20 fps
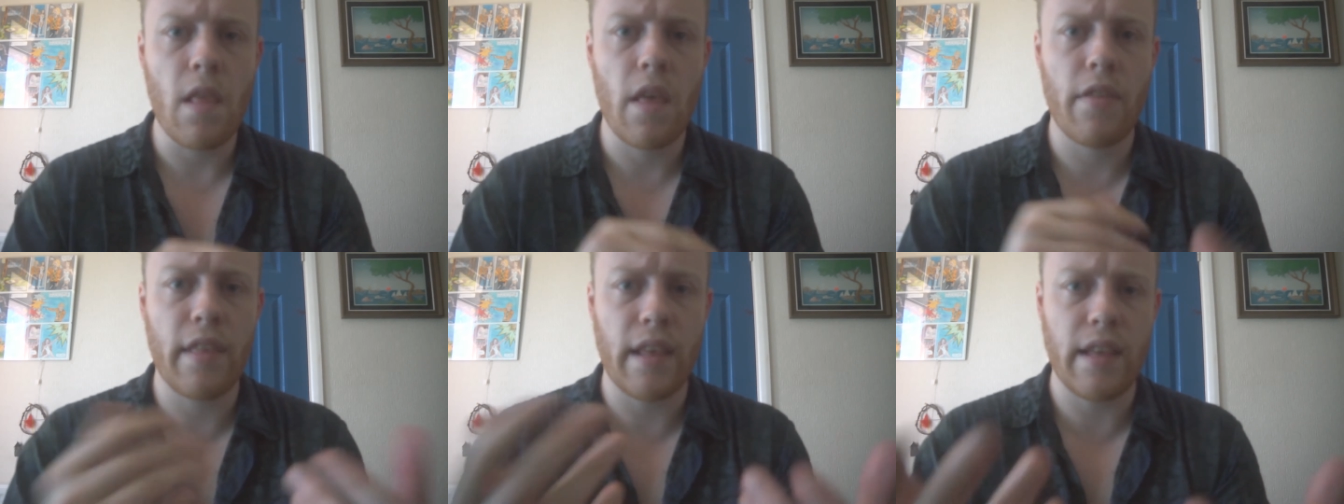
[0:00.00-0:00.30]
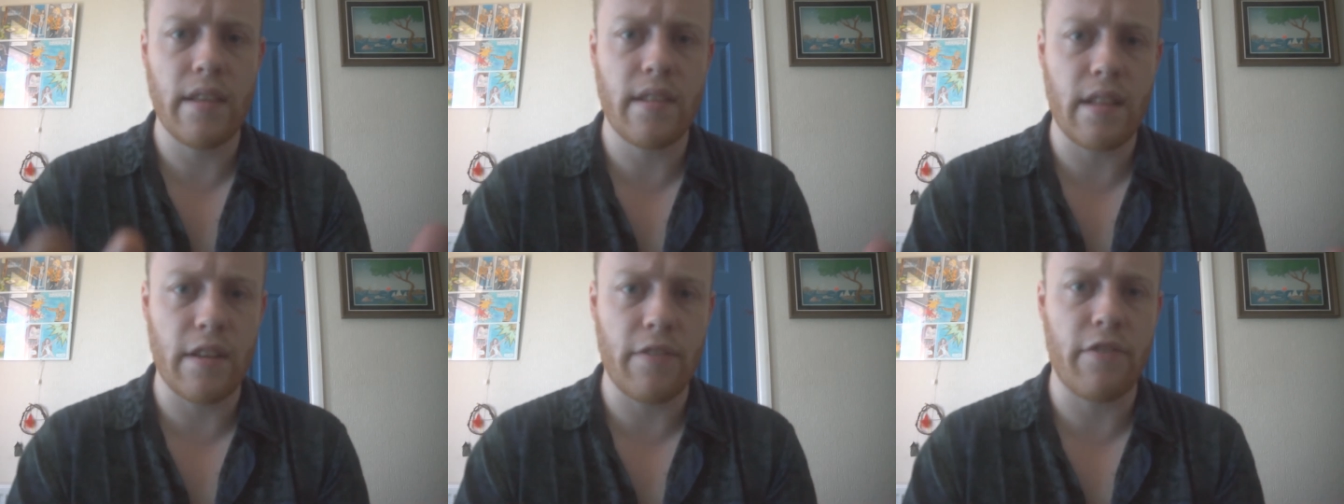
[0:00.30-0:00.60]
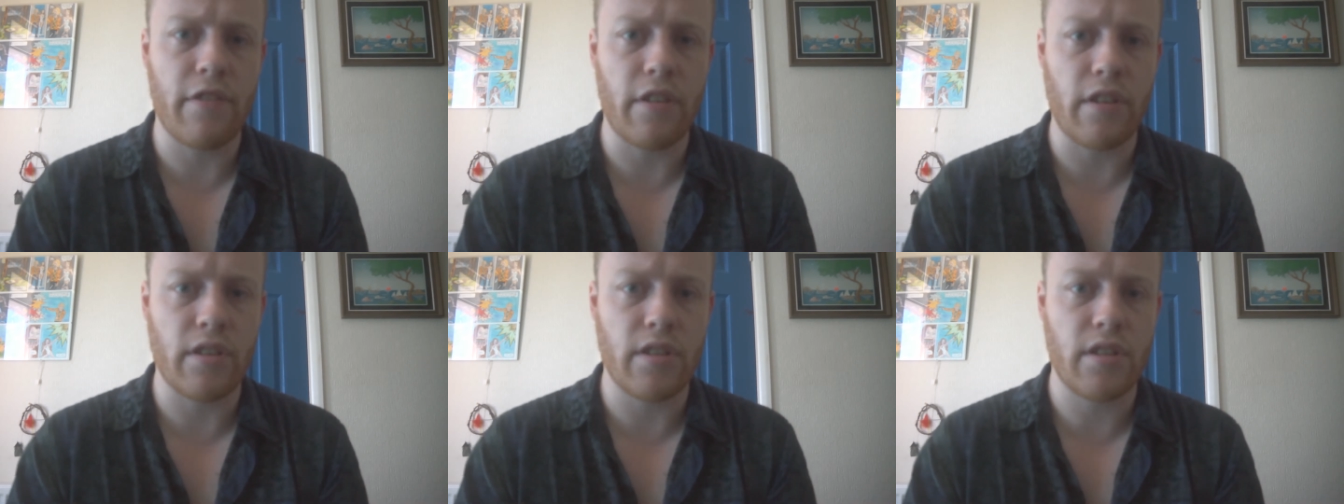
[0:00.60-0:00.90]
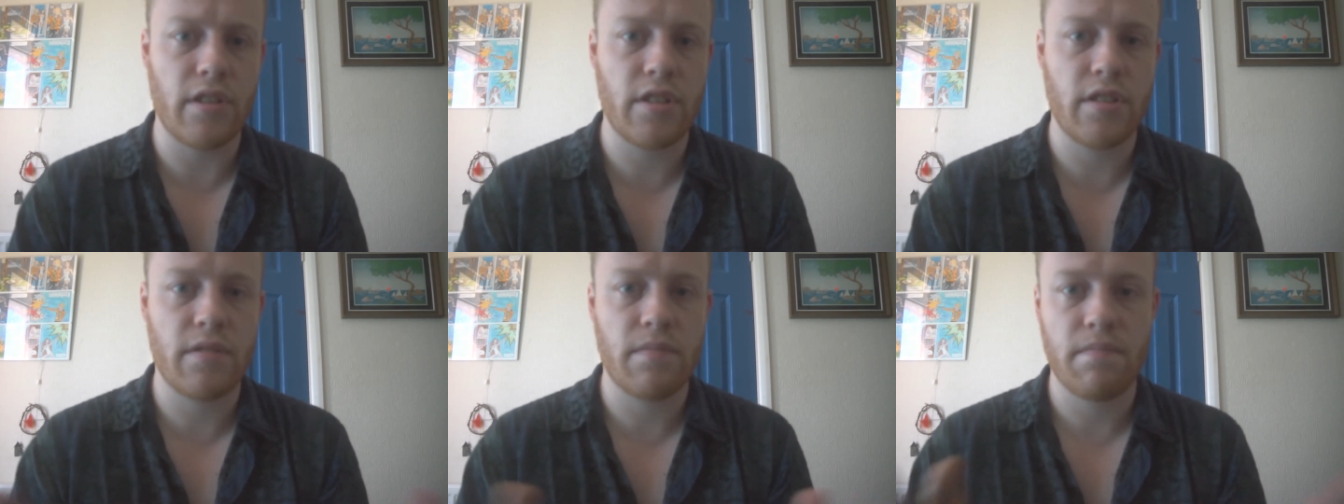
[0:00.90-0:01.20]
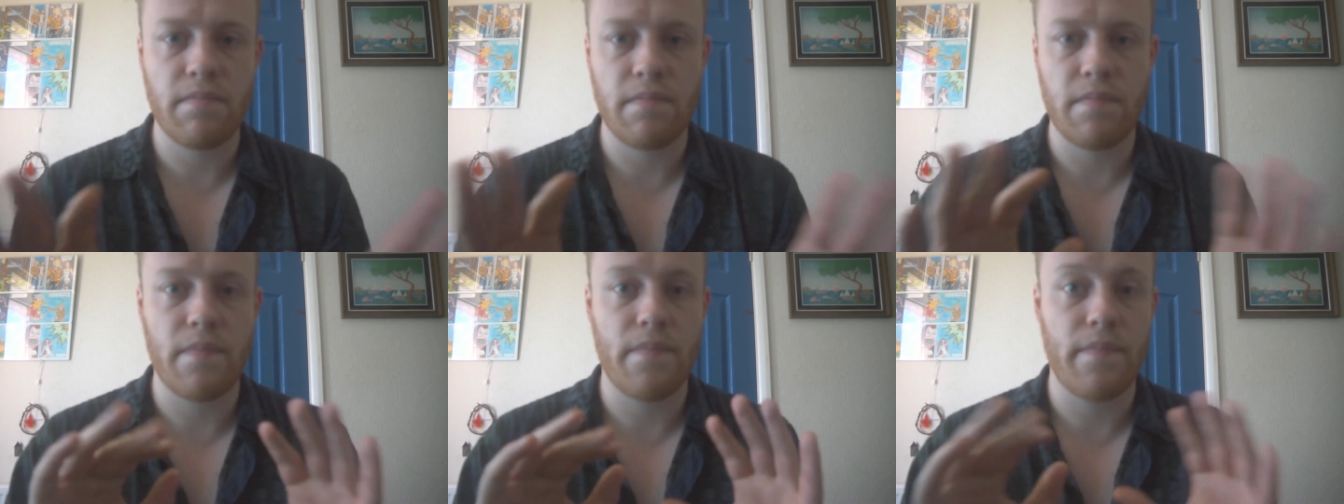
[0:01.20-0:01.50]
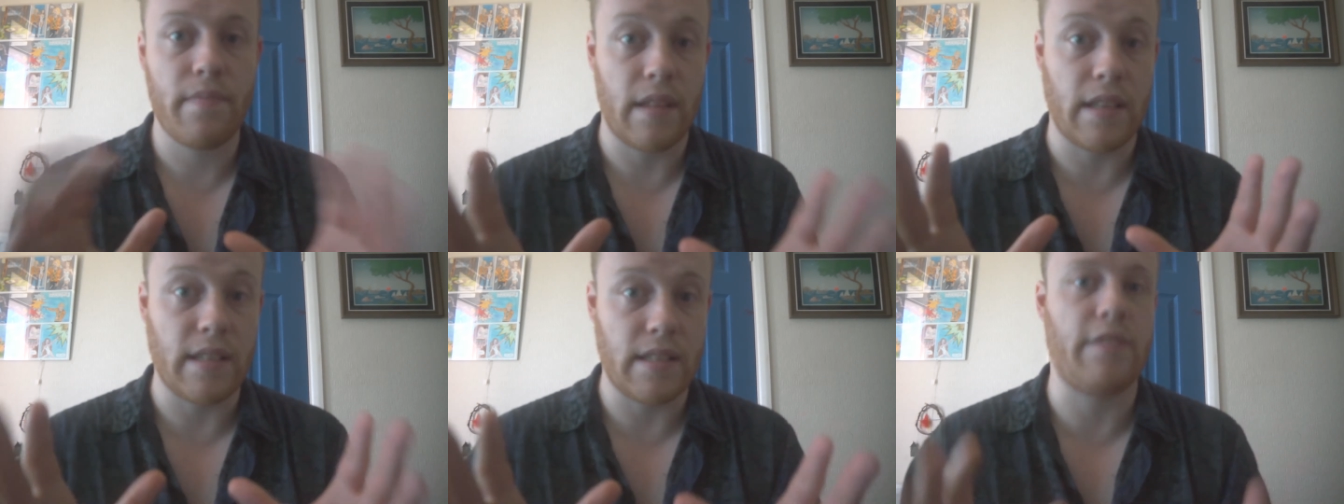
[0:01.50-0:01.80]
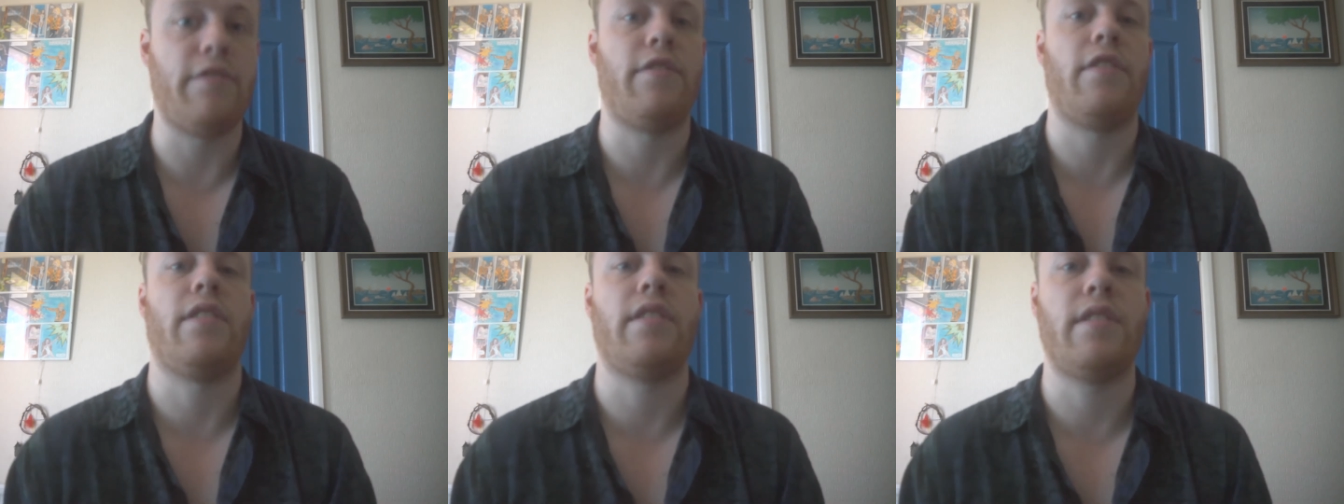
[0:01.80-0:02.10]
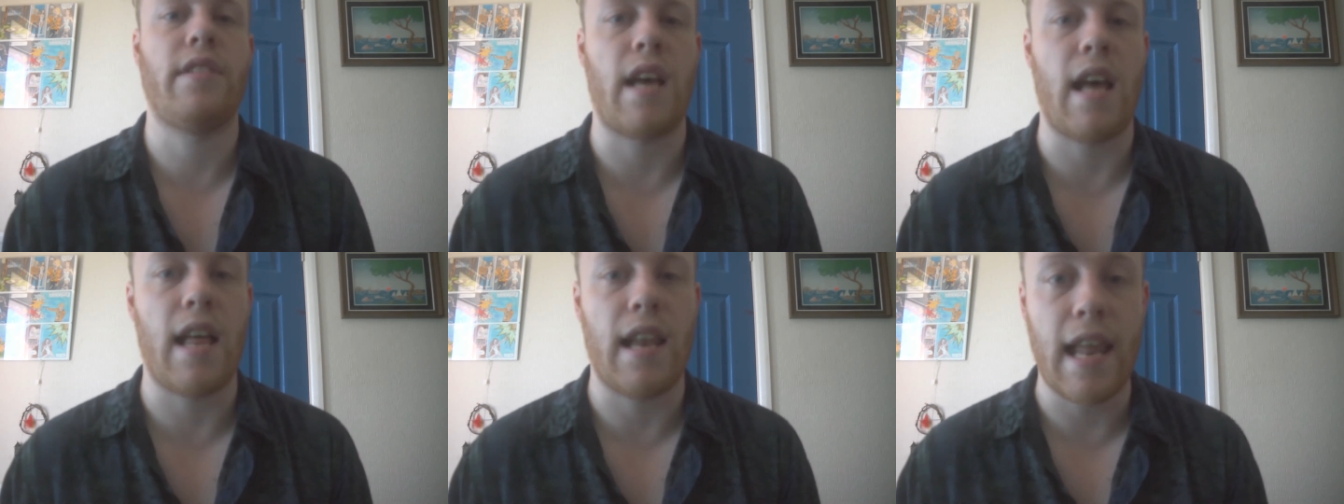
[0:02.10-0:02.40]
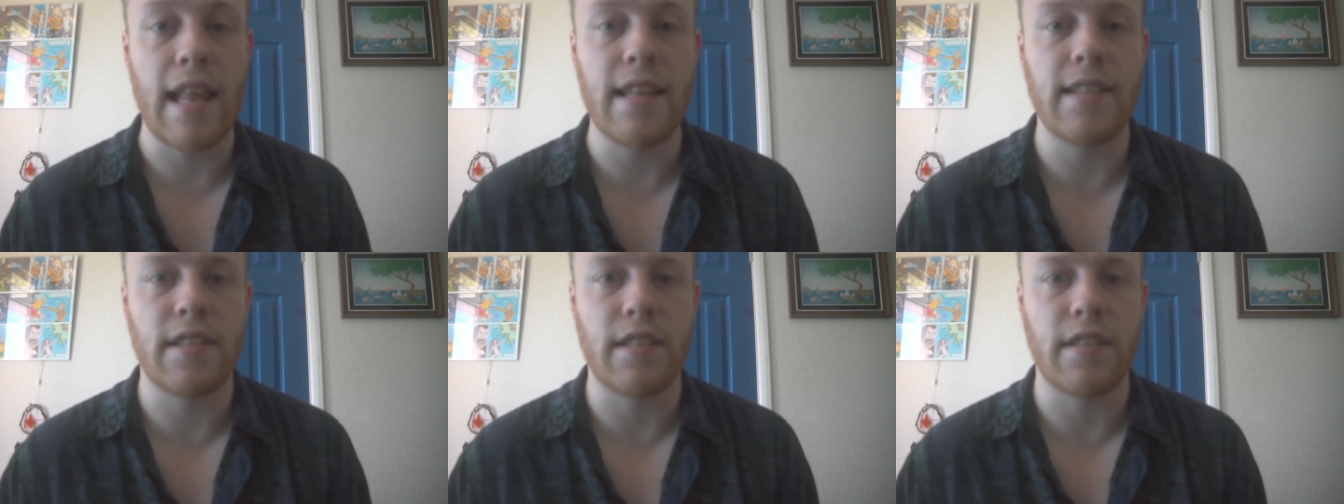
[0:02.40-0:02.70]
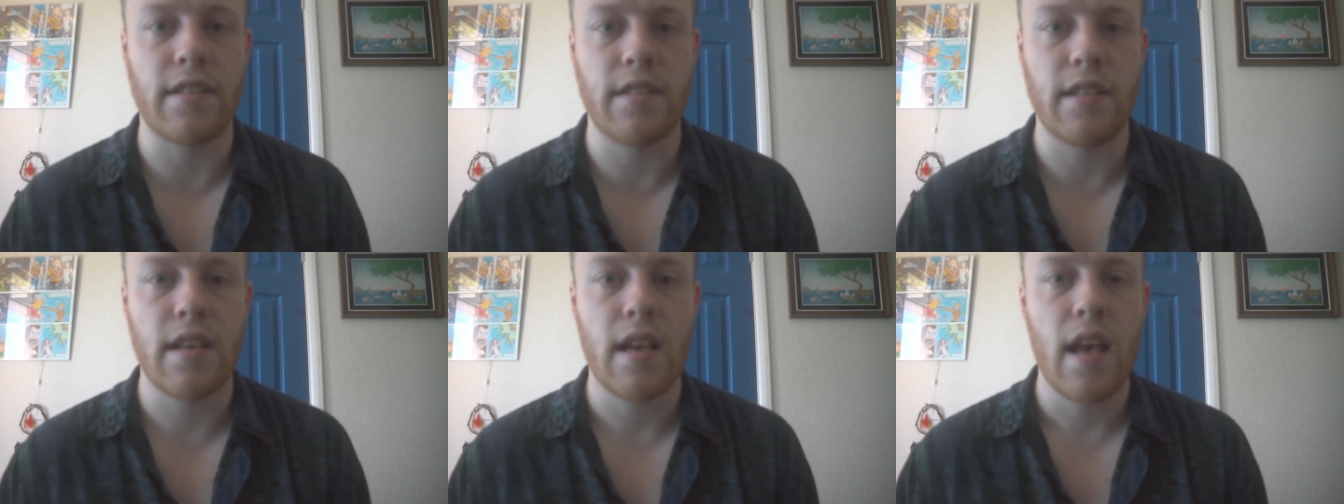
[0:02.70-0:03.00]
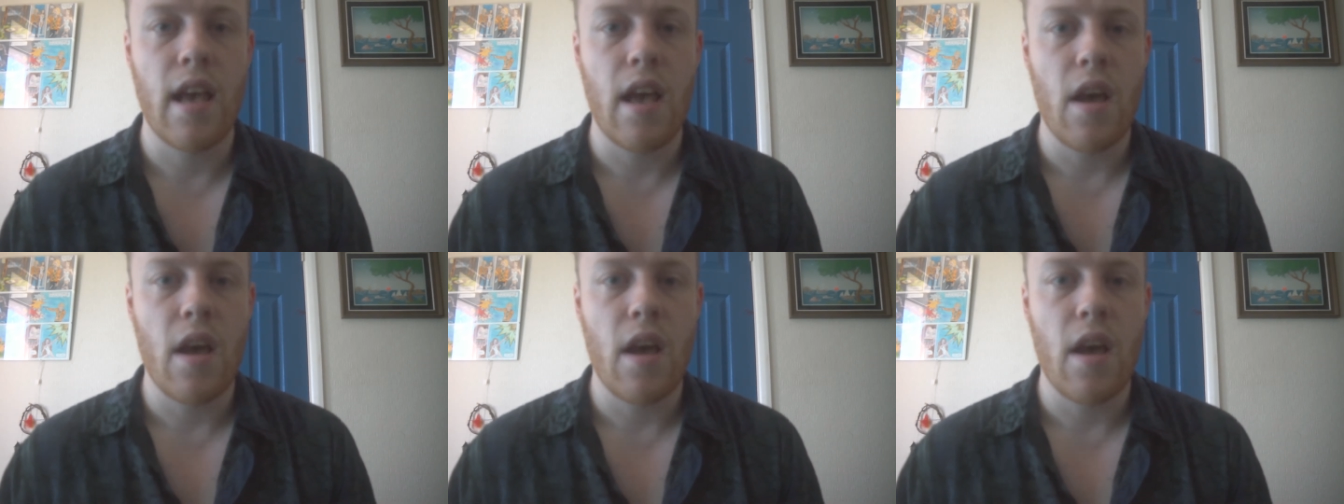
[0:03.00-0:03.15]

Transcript: these different these different uh, lenses,